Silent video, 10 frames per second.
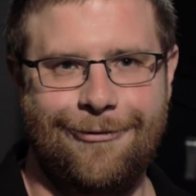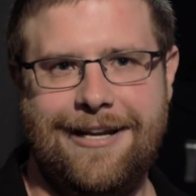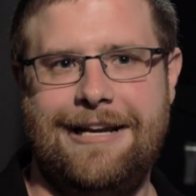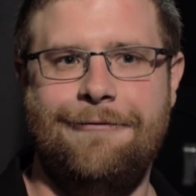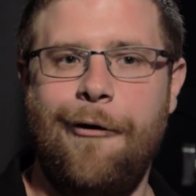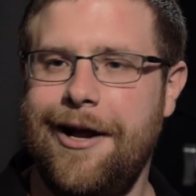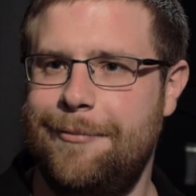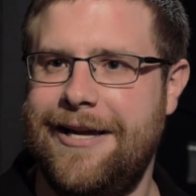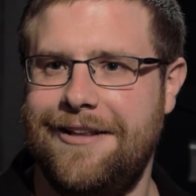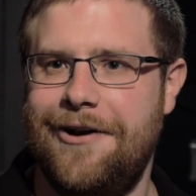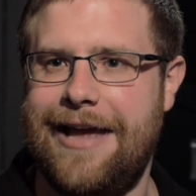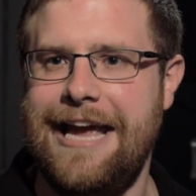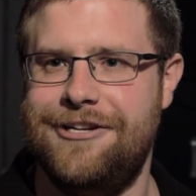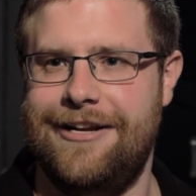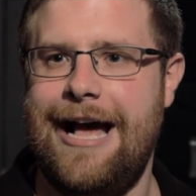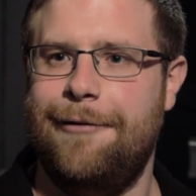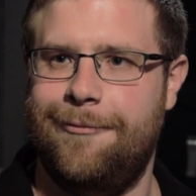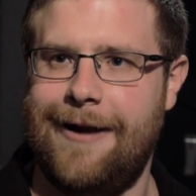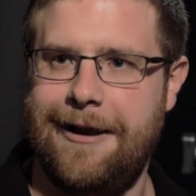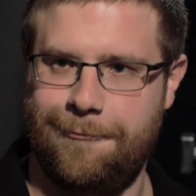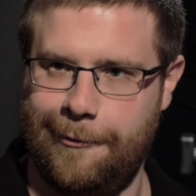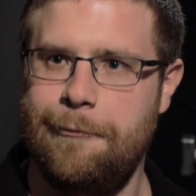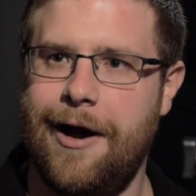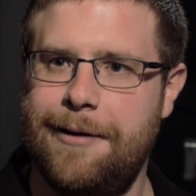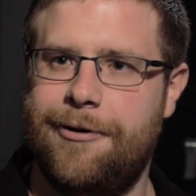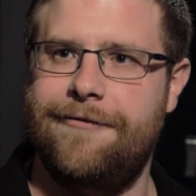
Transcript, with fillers: we didn't want to be a location app. We want to